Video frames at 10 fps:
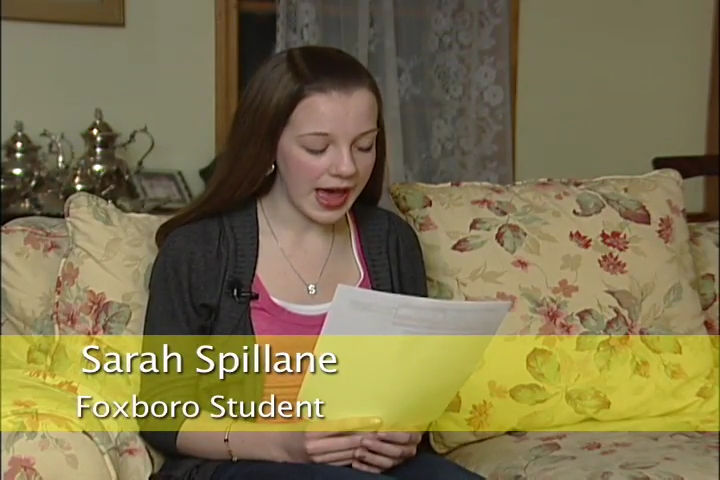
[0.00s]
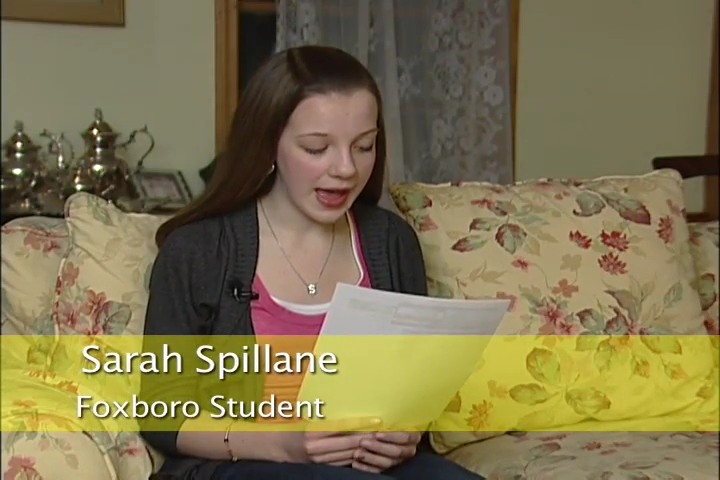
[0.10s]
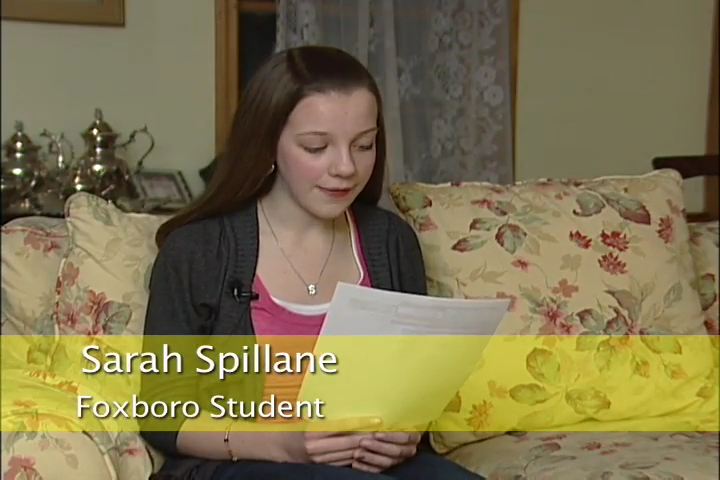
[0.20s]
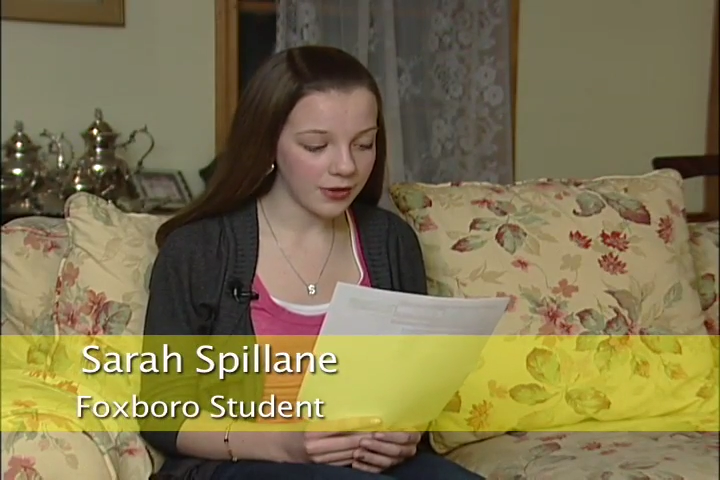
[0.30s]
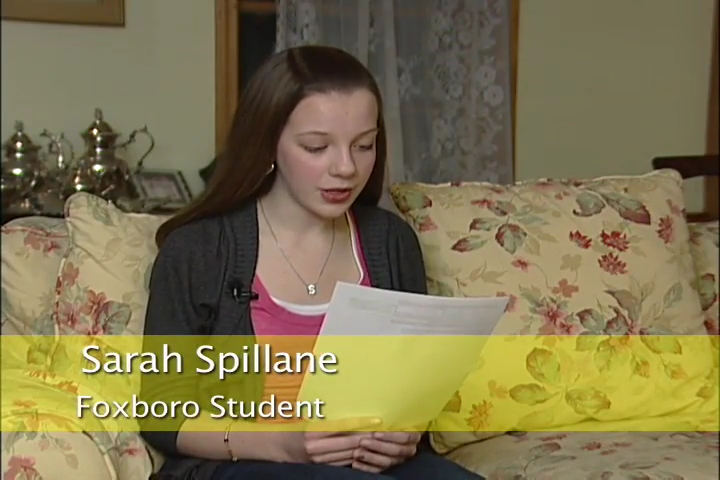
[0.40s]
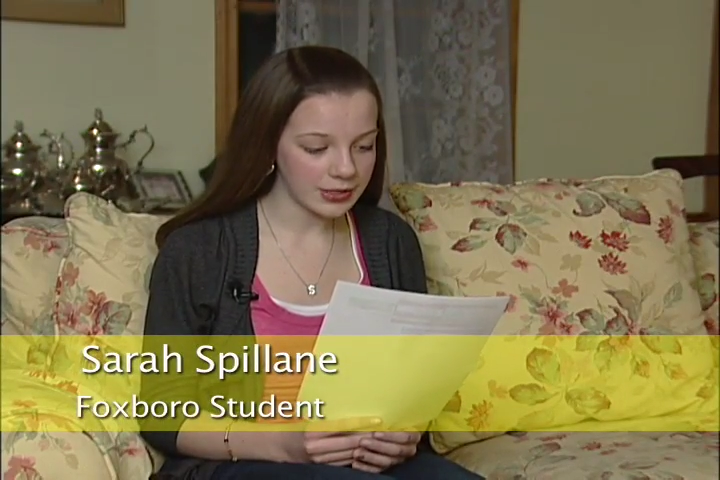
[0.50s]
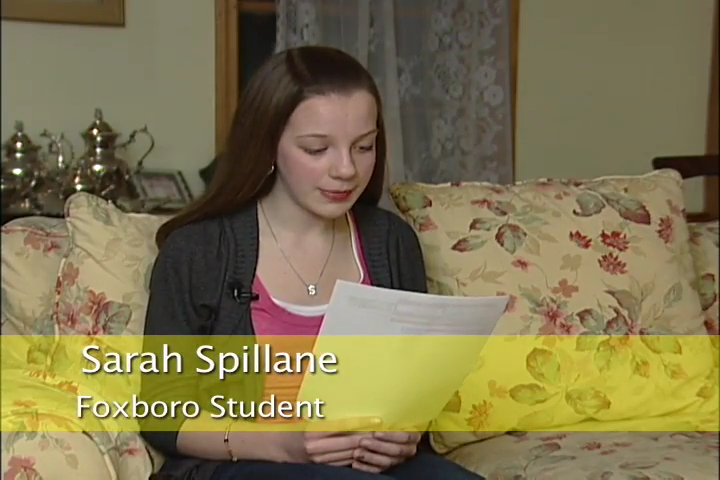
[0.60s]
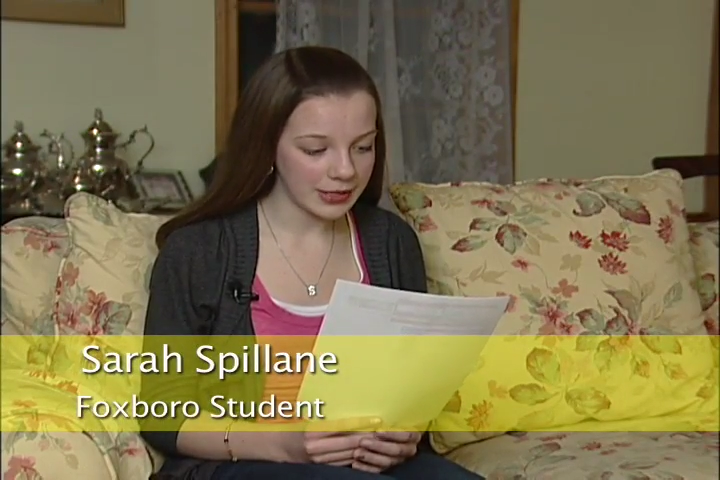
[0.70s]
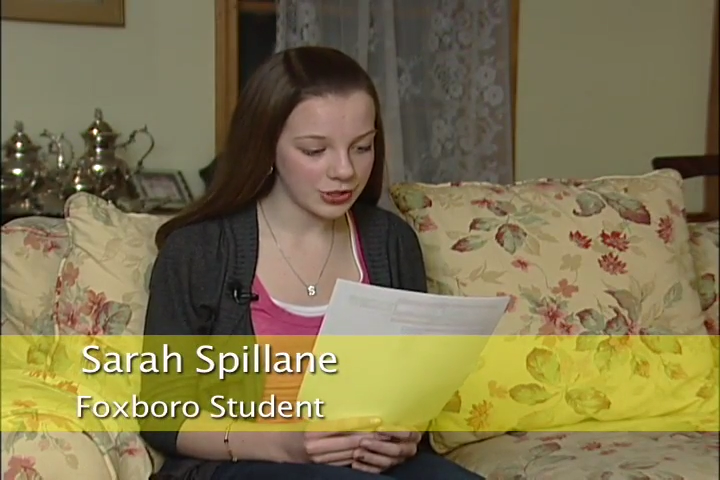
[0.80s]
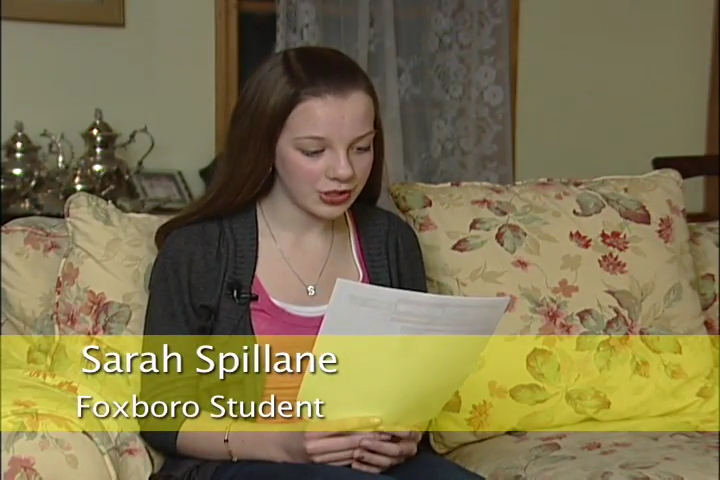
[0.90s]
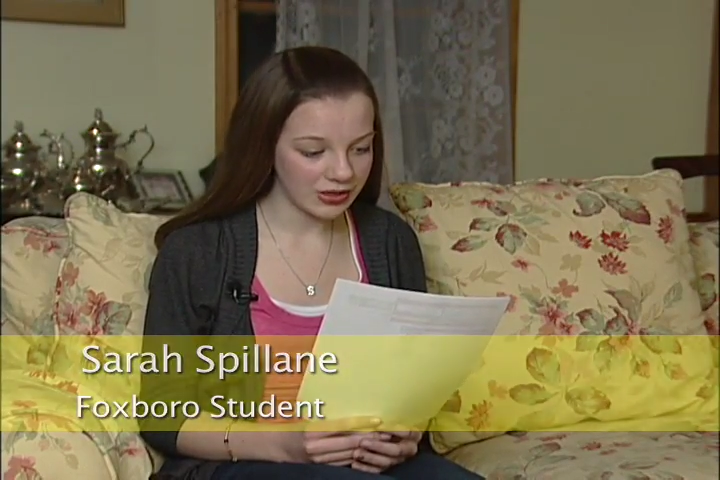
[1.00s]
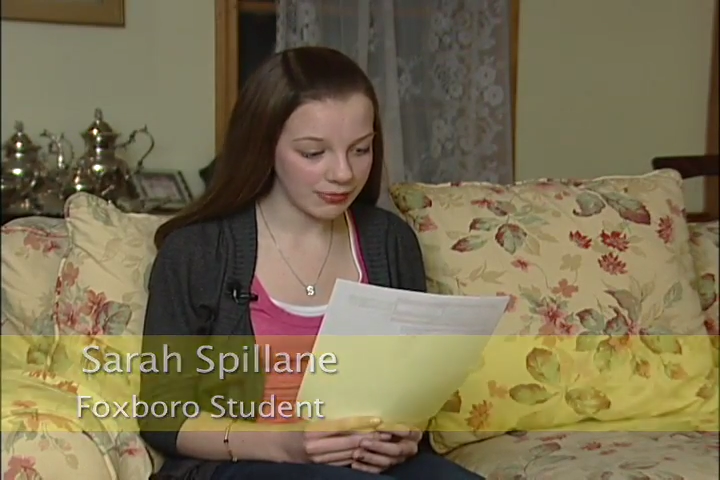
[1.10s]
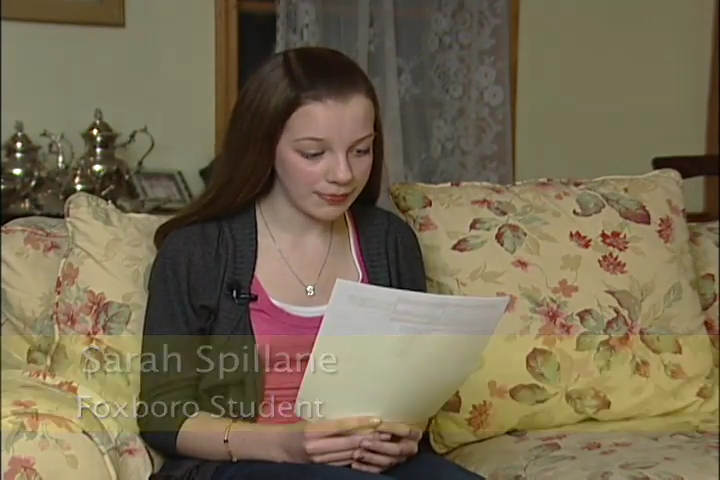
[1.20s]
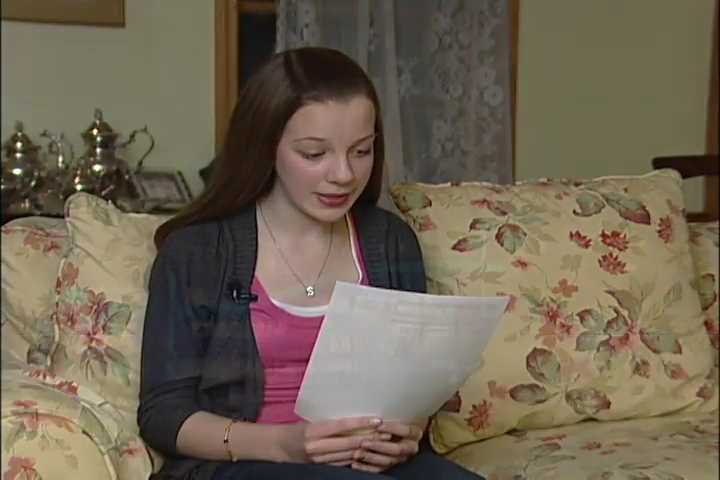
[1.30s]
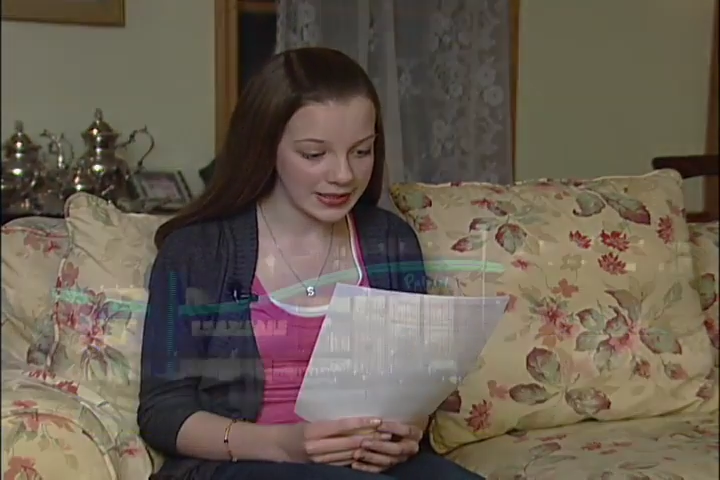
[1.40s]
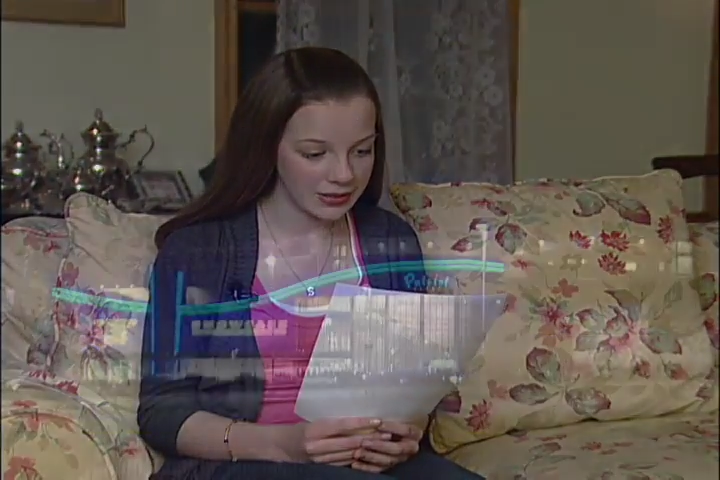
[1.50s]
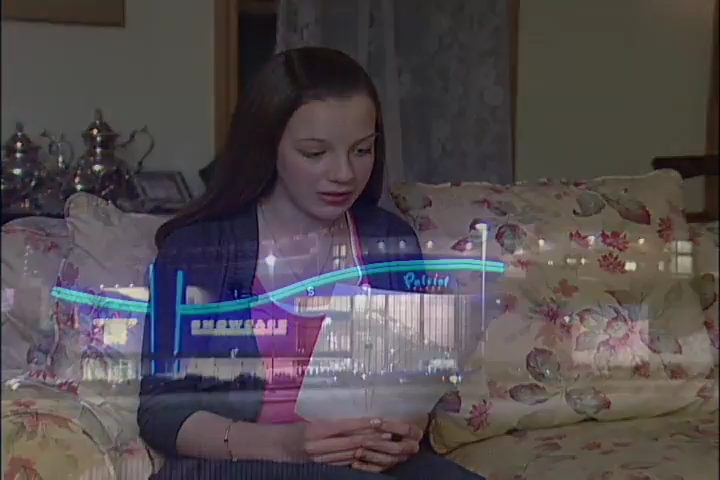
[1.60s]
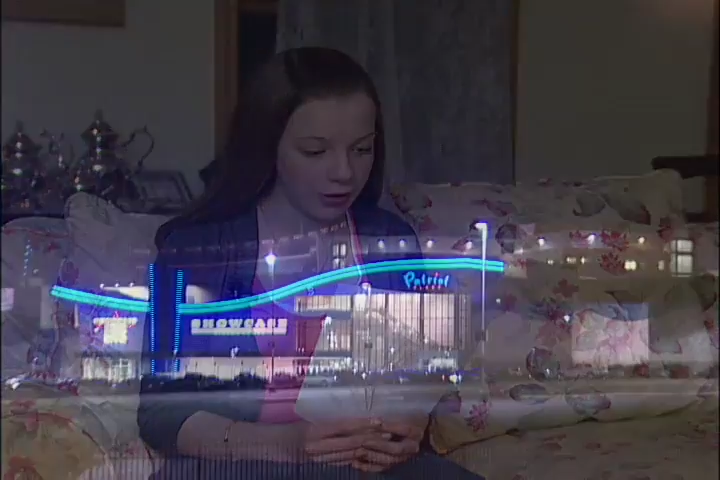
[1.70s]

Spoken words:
I've gone to Patriot's Place